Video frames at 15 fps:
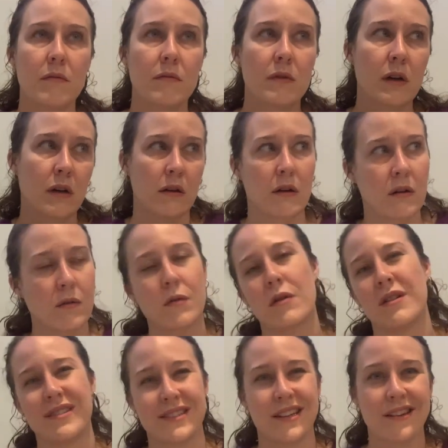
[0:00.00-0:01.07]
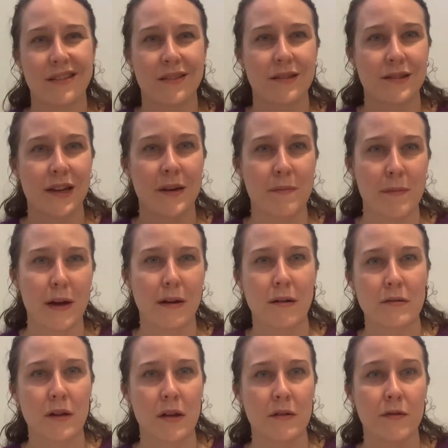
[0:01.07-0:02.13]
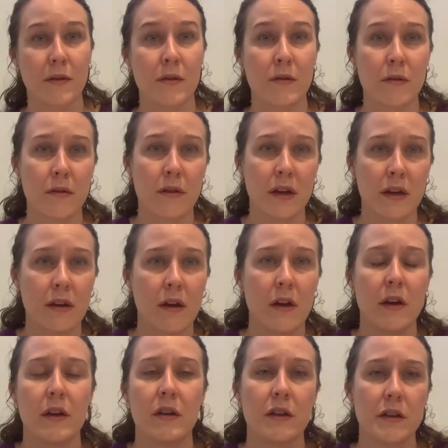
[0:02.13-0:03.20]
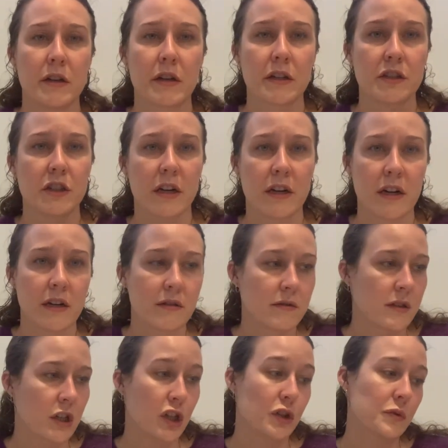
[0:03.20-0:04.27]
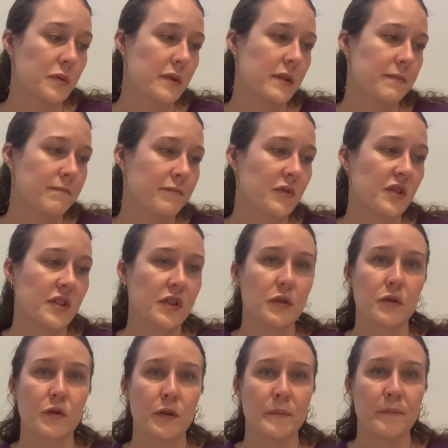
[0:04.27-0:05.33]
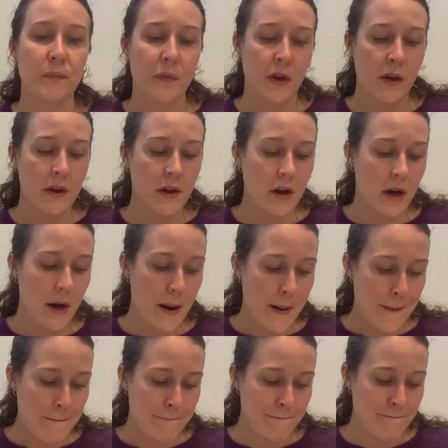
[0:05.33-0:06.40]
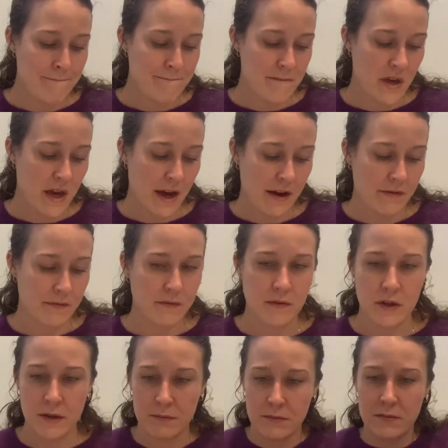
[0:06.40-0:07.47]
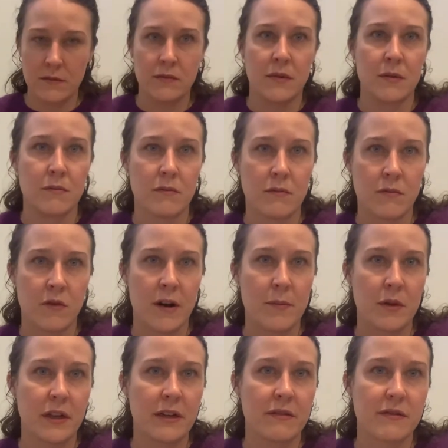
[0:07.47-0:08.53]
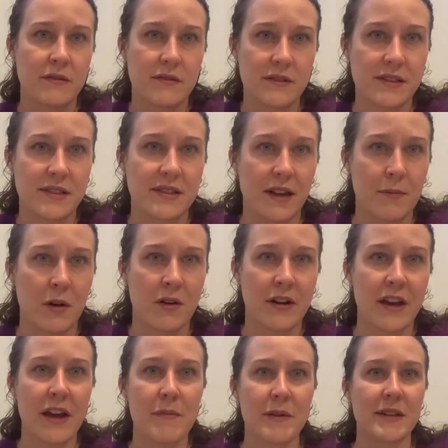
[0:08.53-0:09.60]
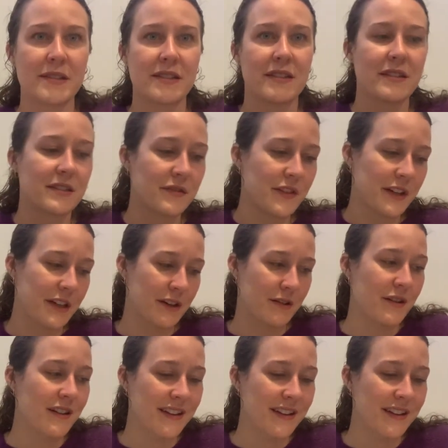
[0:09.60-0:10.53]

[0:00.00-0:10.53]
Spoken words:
color or is like the same background color for the whole thing, you can check out the cones. It's useful. Okay, I'm rambling. I'm already 8 minutes into this video.